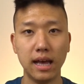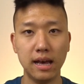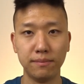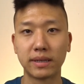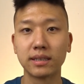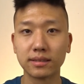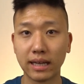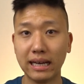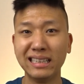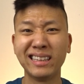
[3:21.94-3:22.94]
And because of
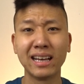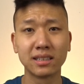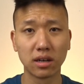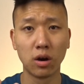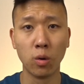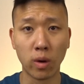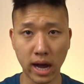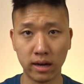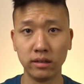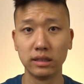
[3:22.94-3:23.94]
that, it takes a
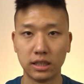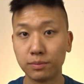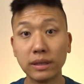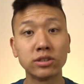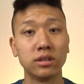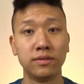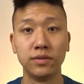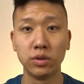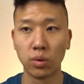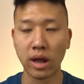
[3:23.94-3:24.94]
while, especially
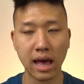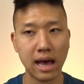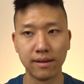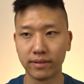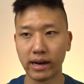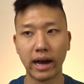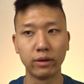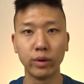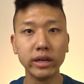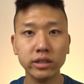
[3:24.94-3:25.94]
if you don't have a high
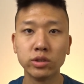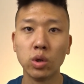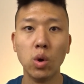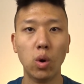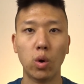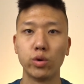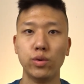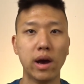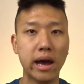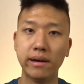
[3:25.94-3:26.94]
wage or you
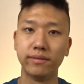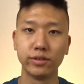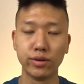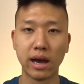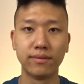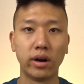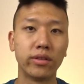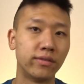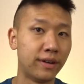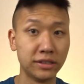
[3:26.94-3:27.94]
have
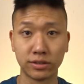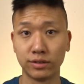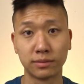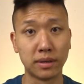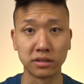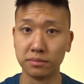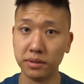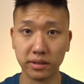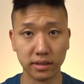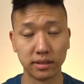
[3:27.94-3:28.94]
other financial
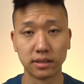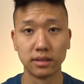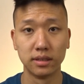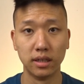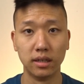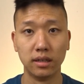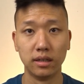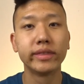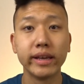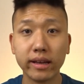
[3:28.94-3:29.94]
responsibilities. But the
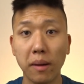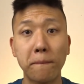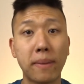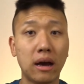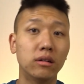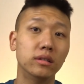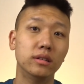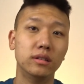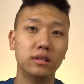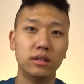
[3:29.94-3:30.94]
good thing about
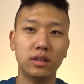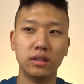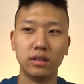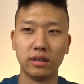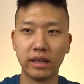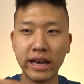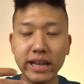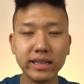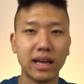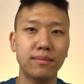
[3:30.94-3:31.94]

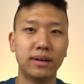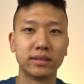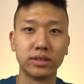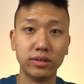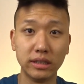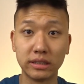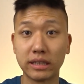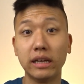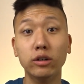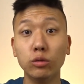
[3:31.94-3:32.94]
hitting that milestone is
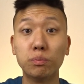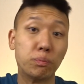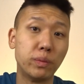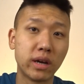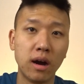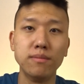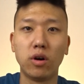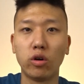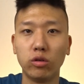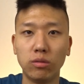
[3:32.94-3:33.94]
that it will become
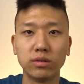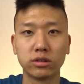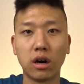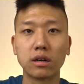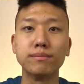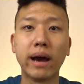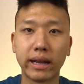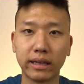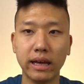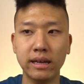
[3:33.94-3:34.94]
almost
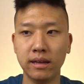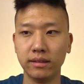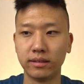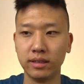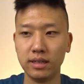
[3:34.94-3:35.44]
automatic and